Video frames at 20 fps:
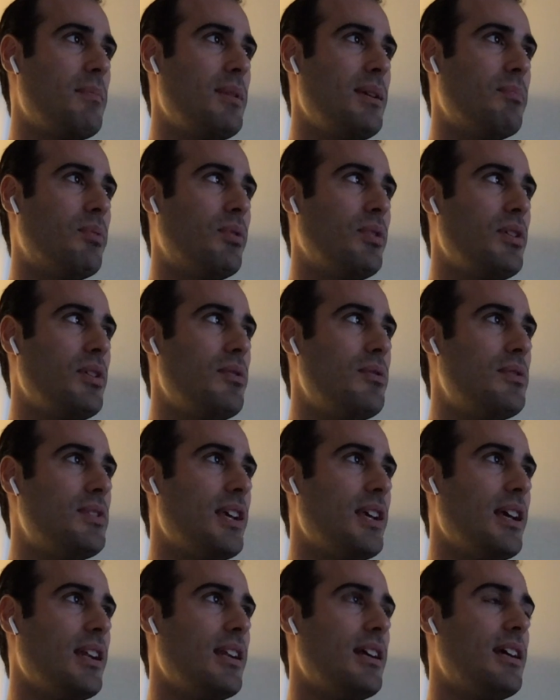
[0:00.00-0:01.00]
people use
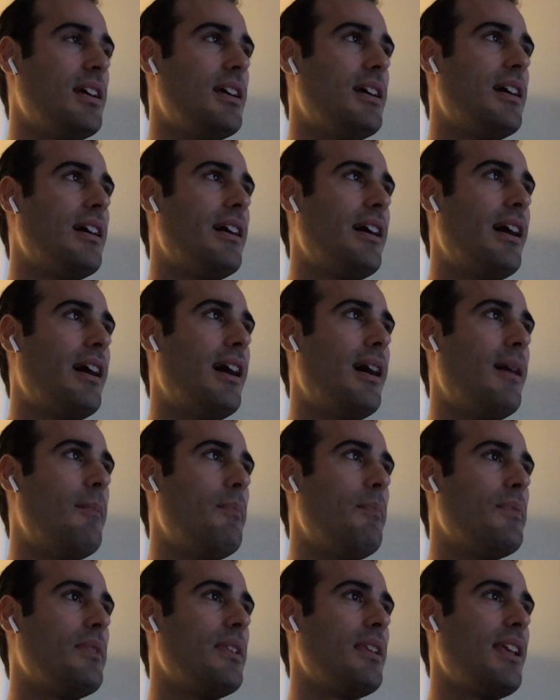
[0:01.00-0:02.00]
it.
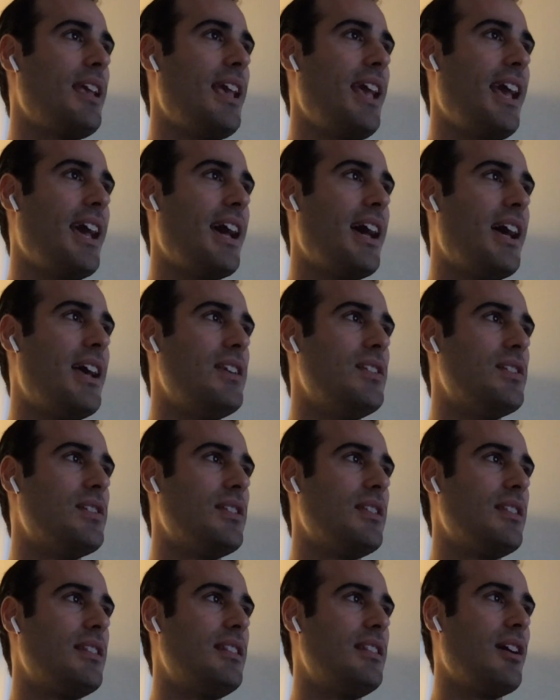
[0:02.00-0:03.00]
And
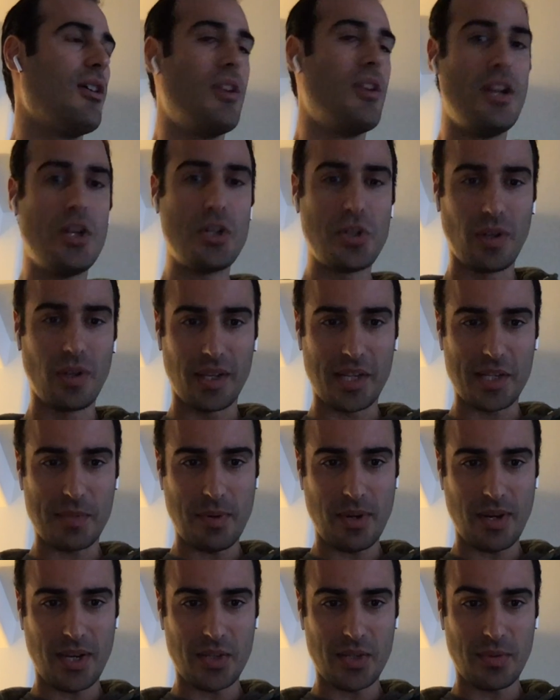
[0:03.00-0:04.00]
their initial
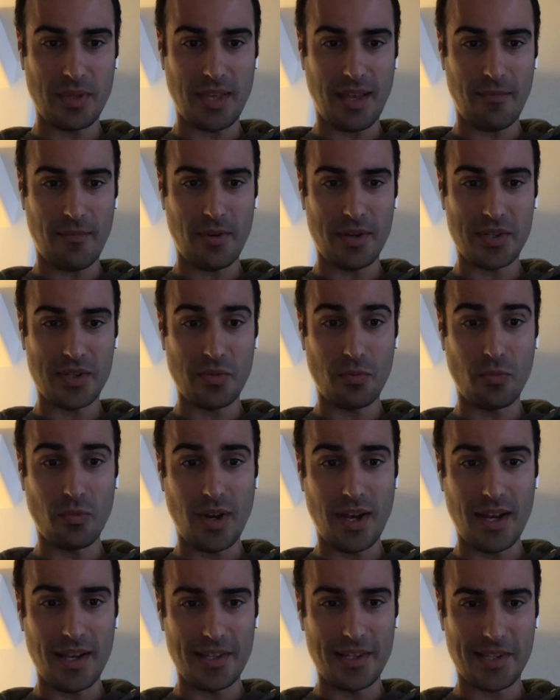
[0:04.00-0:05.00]
experience with Everest
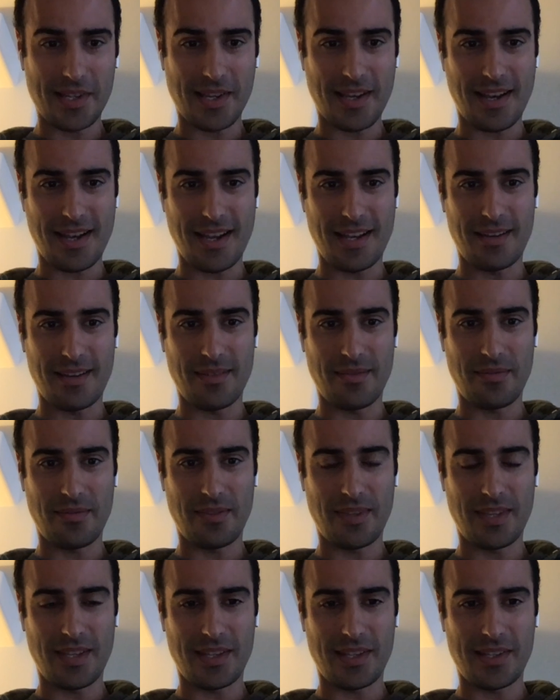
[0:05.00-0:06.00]
was kind of
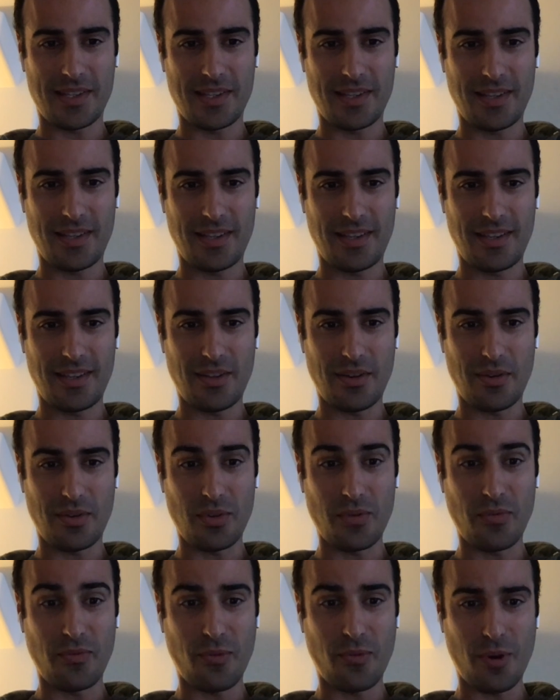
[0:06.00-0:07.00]
this,
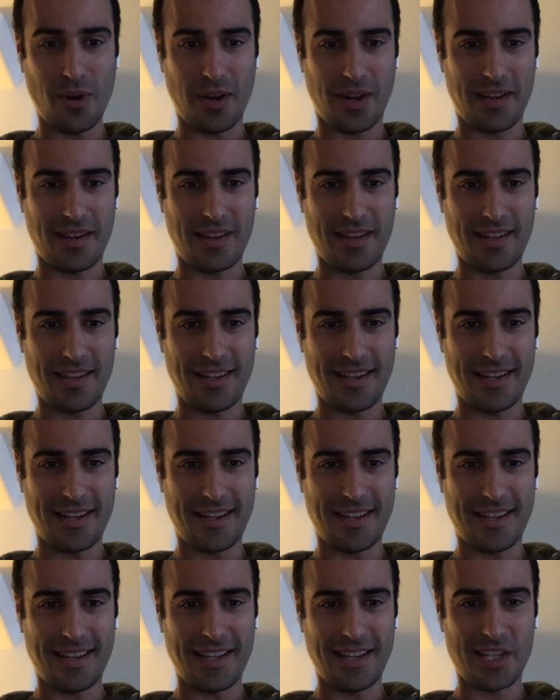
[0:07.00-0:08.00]
euphoric
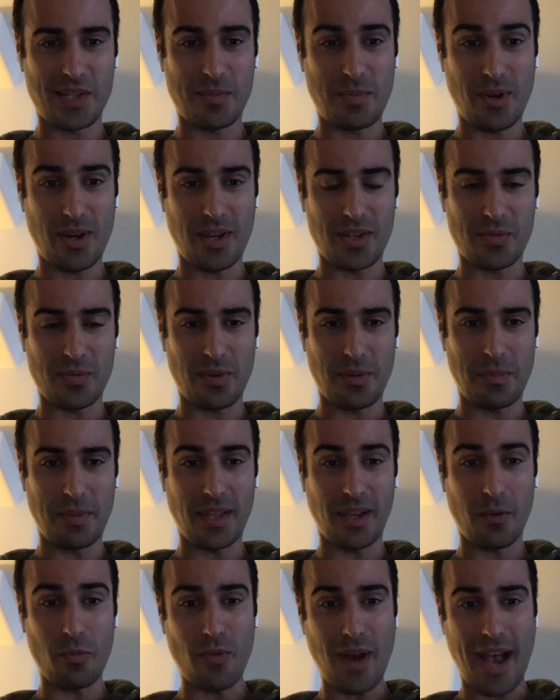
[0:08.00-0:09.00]
experience where you'd
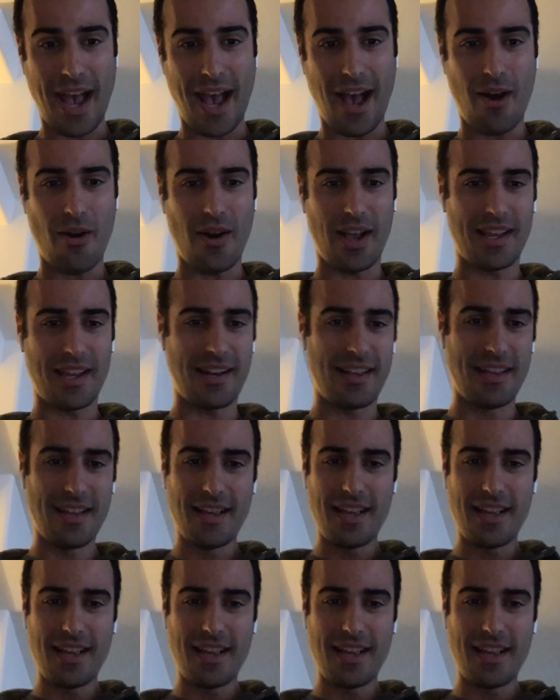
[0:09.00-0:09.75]
be like, wow, I could